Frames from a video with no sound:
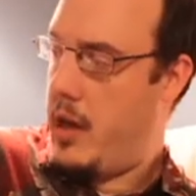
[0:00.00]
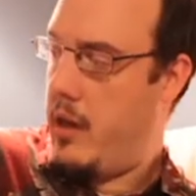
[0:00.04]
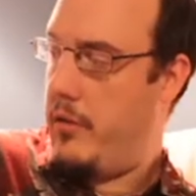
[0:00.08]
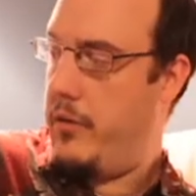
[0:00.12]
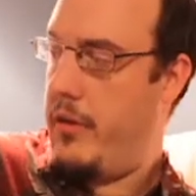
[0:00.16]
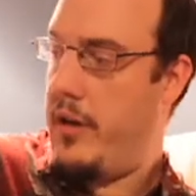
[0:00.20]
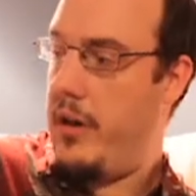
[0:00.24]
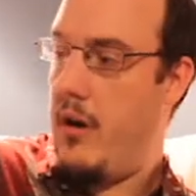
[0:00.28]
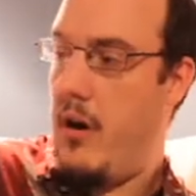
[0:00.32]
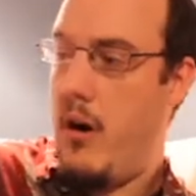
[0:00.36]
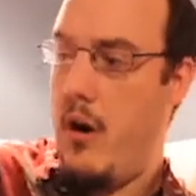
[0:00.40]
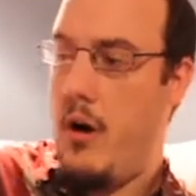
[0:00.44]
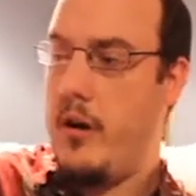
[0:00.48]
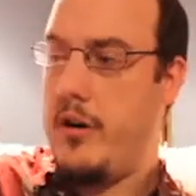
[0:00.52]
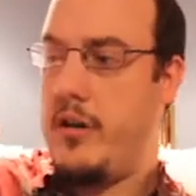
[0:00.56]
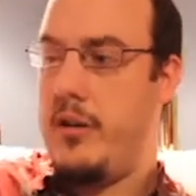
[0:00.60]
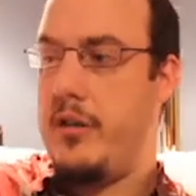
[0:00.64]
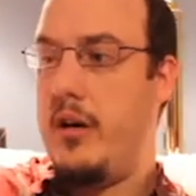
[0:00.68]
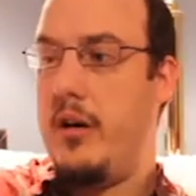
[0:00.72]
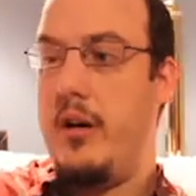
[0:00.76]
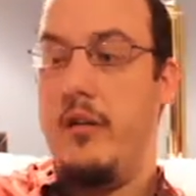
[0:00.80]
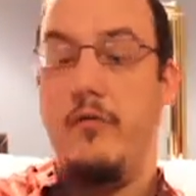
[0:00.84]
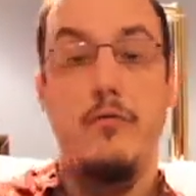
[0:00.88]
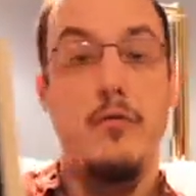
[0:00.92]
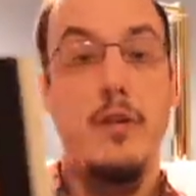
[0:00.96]
The Art
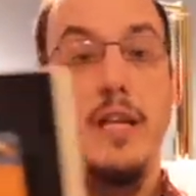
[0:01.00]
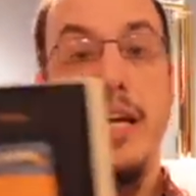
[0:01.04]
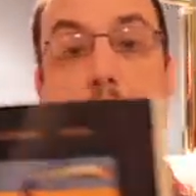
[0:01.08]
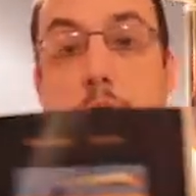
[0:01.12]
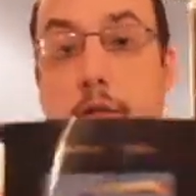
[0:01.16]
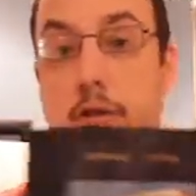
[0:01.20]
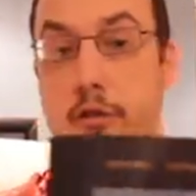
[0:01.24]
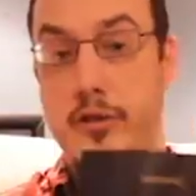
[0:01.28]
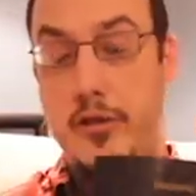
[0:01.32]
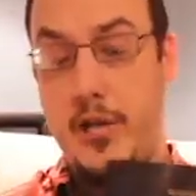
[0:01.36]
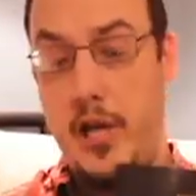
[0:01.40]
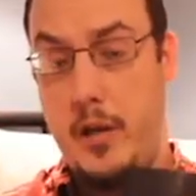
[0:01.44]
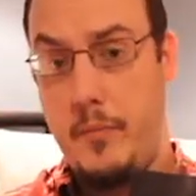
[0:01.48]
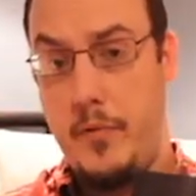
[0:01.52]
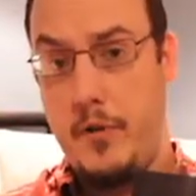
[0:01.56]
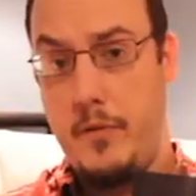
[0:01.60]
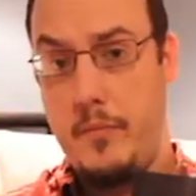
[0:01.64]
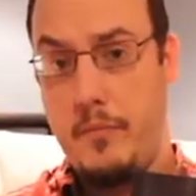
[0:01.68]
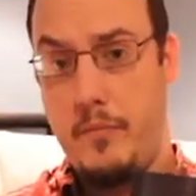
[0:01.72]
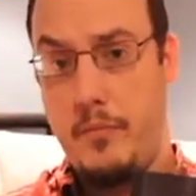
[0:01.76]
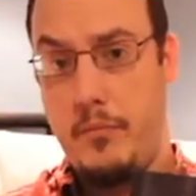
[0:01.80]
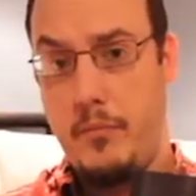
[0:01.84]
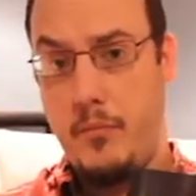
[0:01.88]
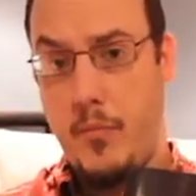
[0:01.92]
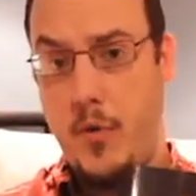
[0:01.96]
of Leadership,
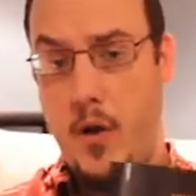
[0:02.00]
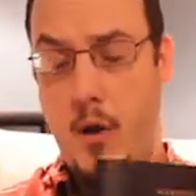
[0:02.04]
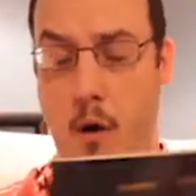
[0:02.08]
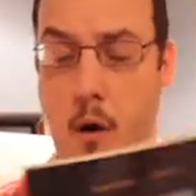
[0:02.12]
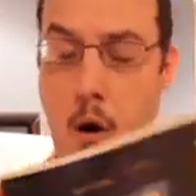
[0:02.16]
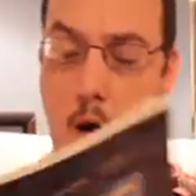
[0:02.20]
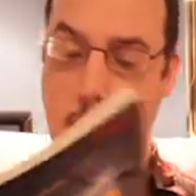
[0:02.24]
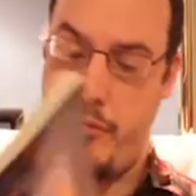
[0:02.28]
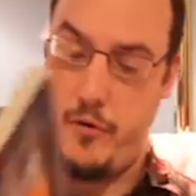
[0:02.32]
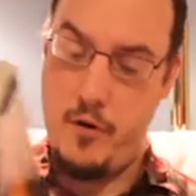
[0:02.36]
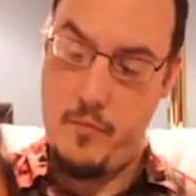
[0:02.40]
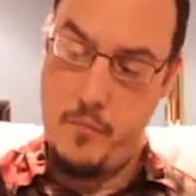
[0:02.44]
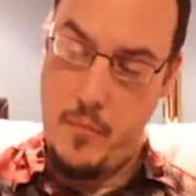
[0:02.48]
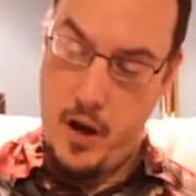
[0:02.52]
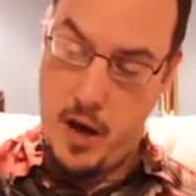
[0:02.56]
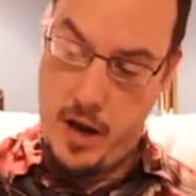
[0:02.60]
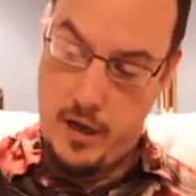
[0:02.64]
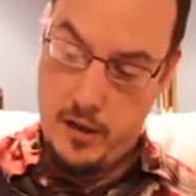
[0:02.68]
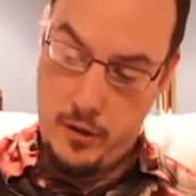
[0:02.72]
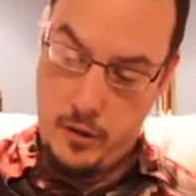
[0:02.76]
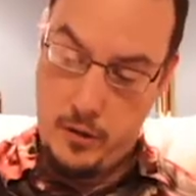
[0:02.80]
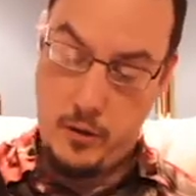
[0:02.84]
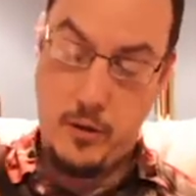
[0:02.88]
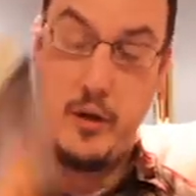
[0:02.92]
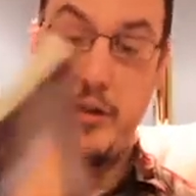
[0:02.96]
authored by
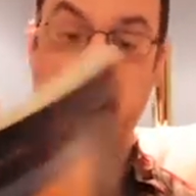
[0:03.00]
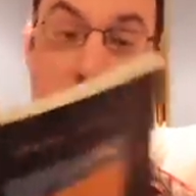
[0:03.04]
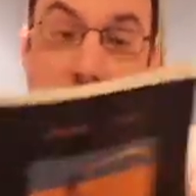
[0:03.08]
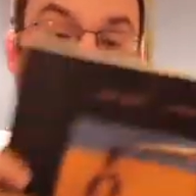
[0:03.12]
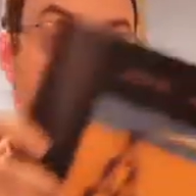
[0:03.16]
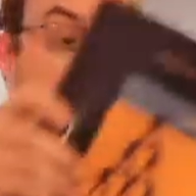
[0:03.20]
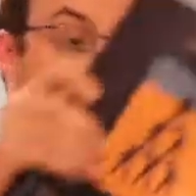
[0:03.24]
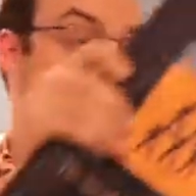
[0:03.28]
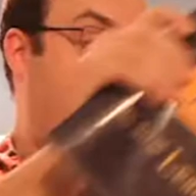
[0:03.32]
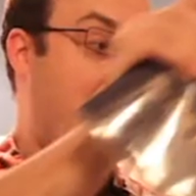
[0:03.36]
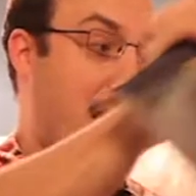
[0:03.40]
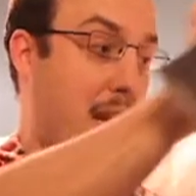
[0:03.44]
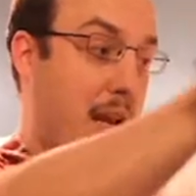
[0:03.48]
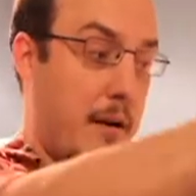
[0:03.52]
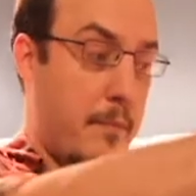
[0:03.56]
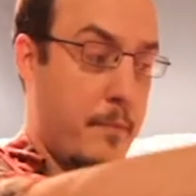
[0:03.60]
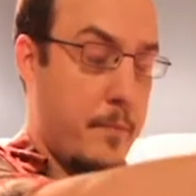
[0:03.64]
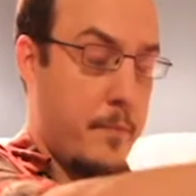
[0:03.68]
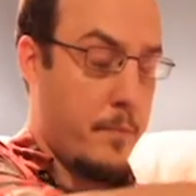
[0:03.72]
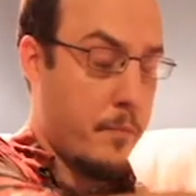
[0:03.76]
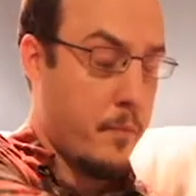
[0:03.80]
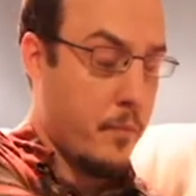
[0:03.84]
Curtis and Manning,